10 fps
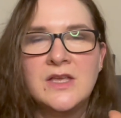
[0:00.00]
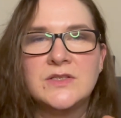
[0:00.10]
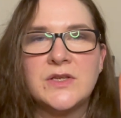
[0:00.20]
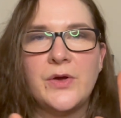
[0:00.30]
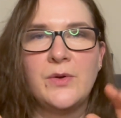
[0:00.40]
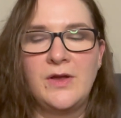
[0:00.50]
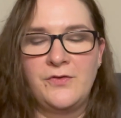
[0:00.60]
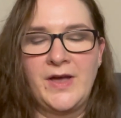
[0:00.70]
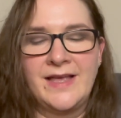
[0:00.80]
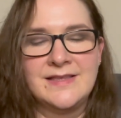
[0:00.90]
So
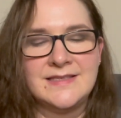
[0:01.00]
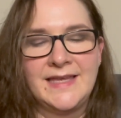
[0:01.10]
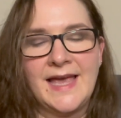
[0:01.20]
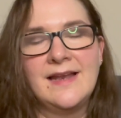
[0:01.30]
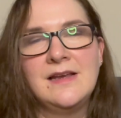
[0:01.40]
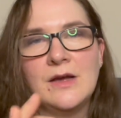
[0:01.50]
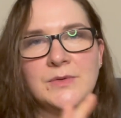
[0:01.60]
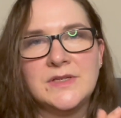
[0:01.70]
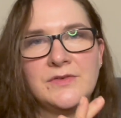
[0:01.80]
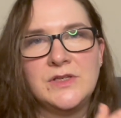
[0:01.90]
if I had this again, I
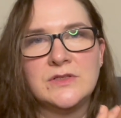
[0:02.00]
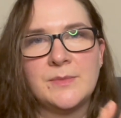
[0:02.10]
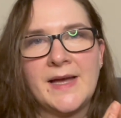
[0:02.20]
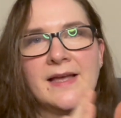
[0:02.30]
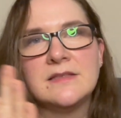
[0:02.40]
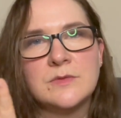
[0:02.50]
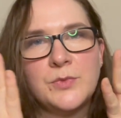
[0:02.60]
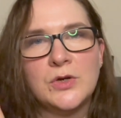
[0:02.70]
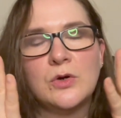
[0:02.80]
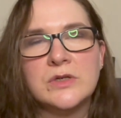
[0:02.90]
would definitely use it on my hands and
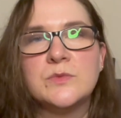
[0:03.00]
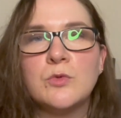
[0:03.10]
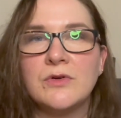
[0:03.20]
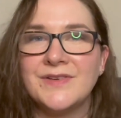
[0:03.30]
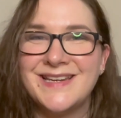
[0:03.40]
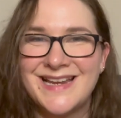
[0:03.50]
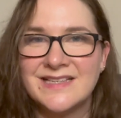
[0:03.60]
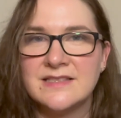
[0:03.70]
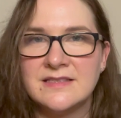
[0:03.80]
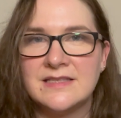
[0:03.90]
put it on as more of an
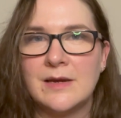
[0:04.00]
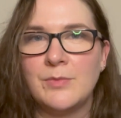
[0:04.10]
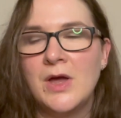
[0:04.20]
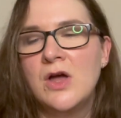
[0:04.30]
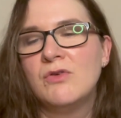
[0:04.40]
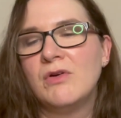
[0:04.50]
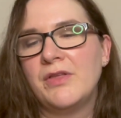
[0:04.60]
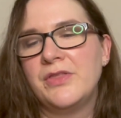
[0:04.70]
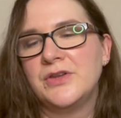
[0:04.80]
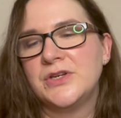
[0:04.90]
essence step
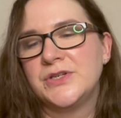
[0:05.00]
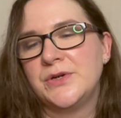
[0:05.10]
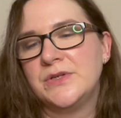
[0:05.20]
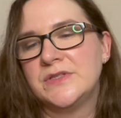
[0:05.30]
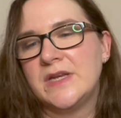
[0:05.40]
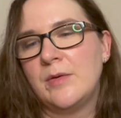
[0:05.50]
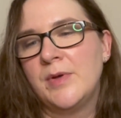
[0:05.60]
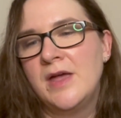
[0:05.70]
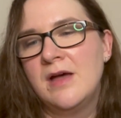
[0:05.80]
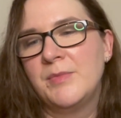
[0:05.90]
rather than a toner step,
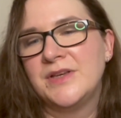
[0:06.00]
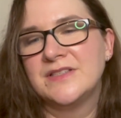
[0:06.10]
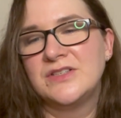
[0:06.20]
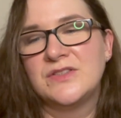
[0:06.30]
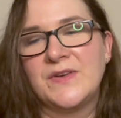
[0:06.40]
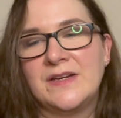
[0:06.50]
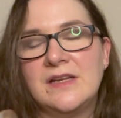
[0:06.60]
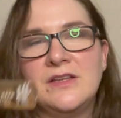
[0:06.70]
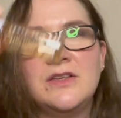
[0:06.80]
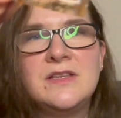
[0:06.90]
because I just found
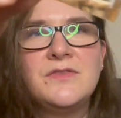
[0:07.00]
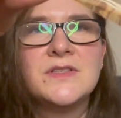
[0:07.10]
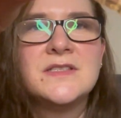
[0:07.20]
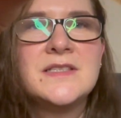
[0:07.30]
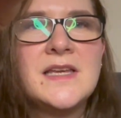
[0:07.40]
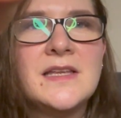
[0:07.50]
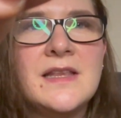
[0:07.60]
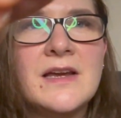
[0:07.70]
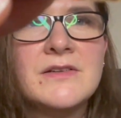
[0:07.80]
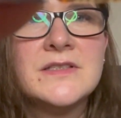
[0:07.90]
it, you can even see it in
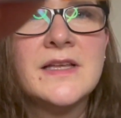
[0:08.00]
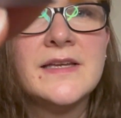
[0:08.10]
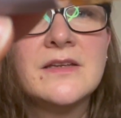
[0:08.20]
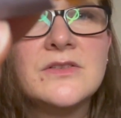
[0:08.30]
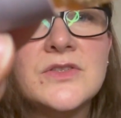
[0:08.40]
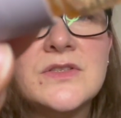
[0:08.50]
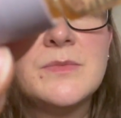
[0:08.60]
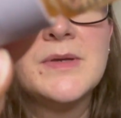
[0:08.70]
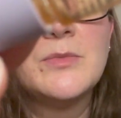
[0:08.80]
there, it's like just a bit